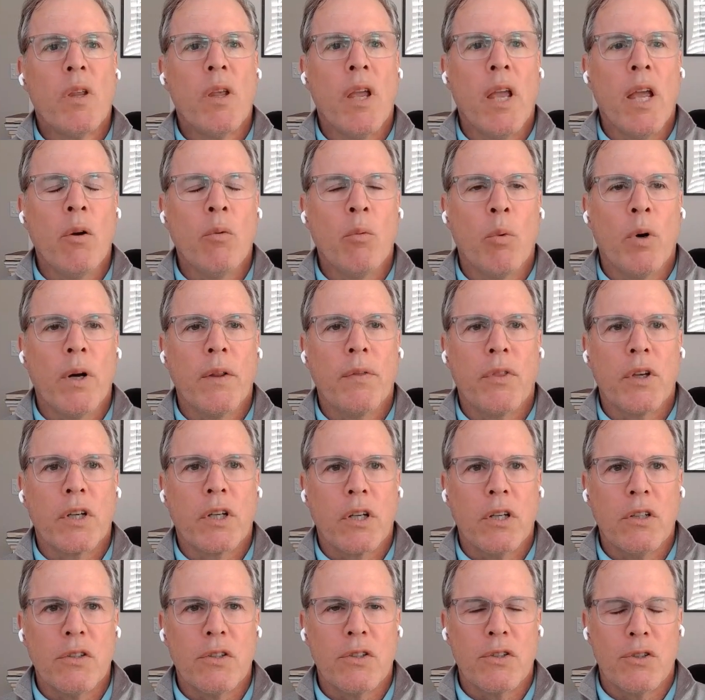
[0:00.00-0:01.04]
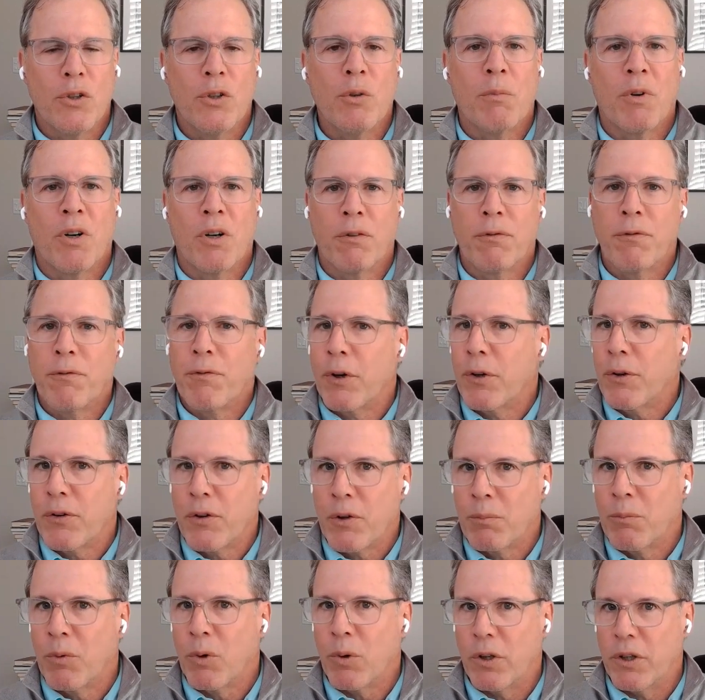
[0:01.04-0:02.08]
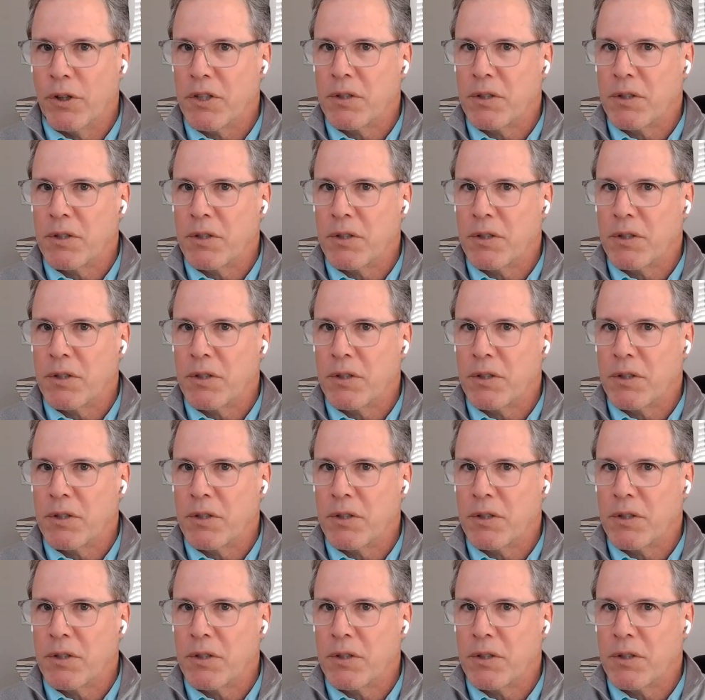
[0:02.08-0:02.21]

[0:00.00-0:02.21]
And what the consumer, furthermore,